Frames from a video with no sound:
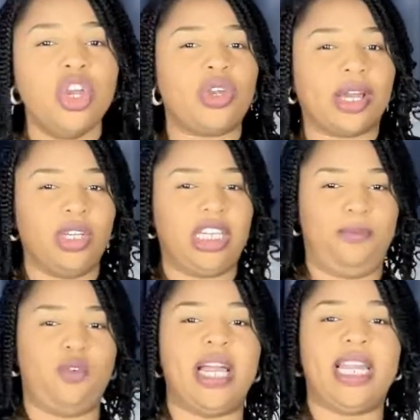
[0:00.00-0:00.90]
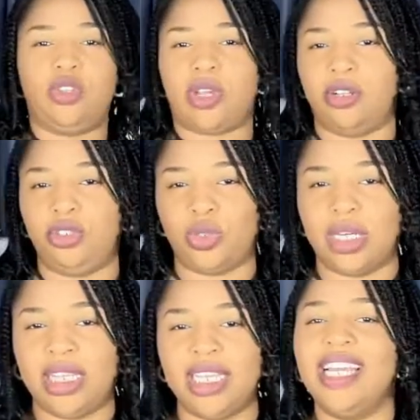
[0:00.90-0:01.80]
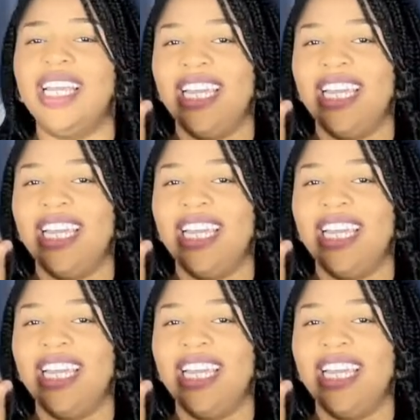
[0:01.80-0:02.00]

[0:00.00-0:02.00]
You cannot keep quiet. You cannot do anything.